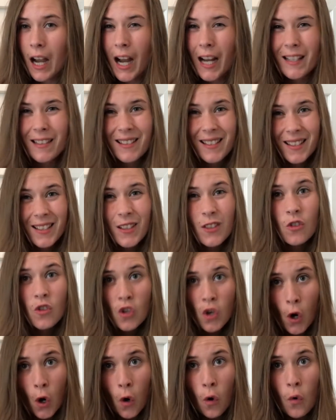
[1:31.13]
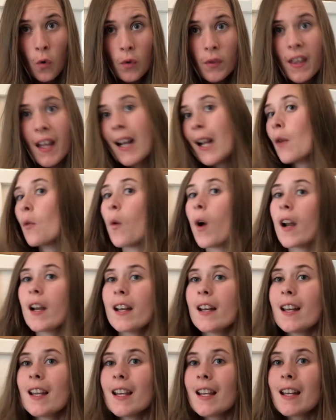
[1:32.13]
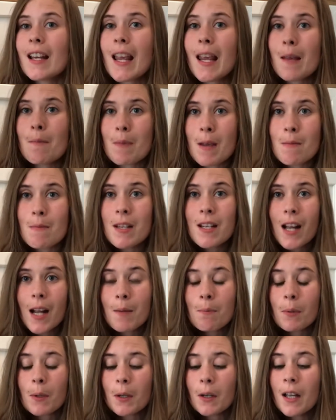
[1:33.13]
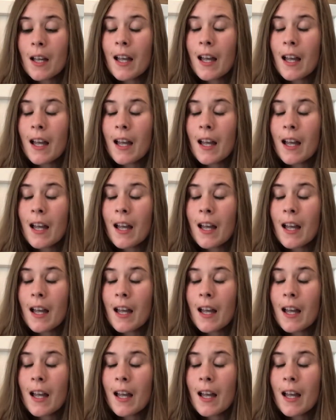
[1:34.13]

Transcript: I didn't know that I wanted in a baby diaper